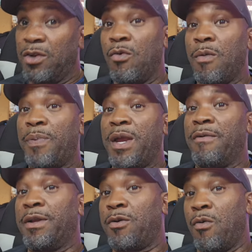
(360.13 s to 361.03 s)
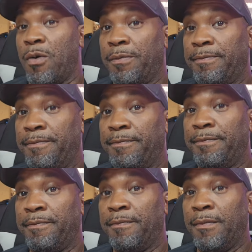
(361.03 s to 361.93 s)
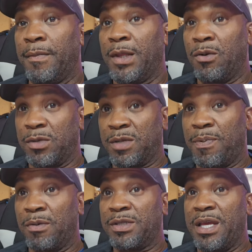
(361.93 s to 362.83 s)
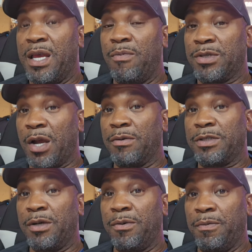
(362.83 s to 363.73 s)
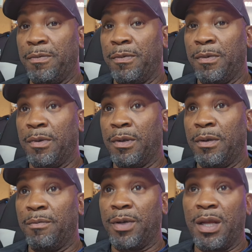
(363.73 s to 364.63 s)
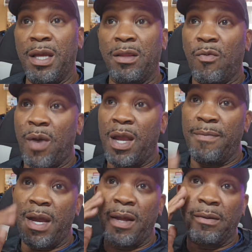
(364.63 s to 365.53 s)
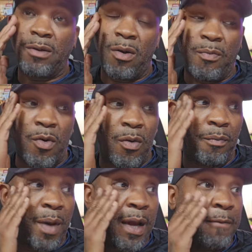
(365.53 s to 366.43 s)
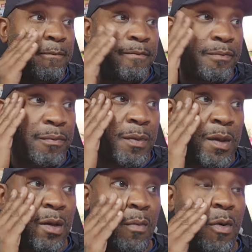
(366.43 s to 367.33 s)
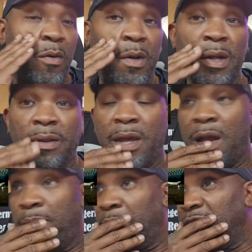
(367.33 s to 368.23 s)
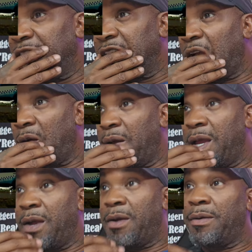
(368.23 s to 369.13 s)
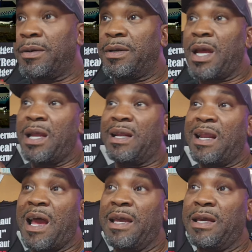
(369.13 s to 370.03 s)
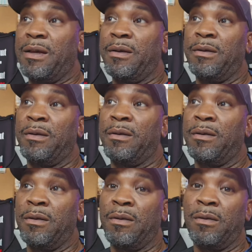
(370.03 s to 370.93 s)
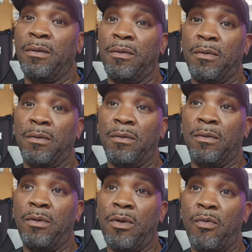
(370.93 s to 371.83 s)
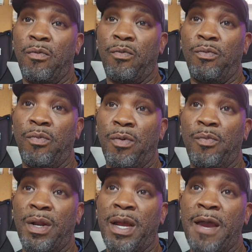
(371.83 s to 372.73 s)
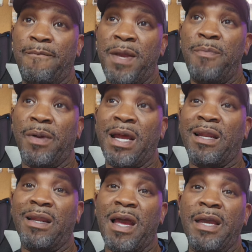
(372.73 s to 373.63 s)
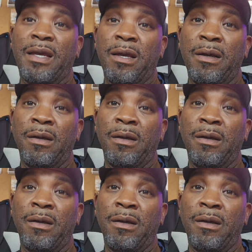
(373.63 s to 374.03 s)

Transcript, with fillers: do appear in court. Because supposedly he was hurt too. But either way, man, come on, man. Come on. There are places out here that like, you know, where they have people that like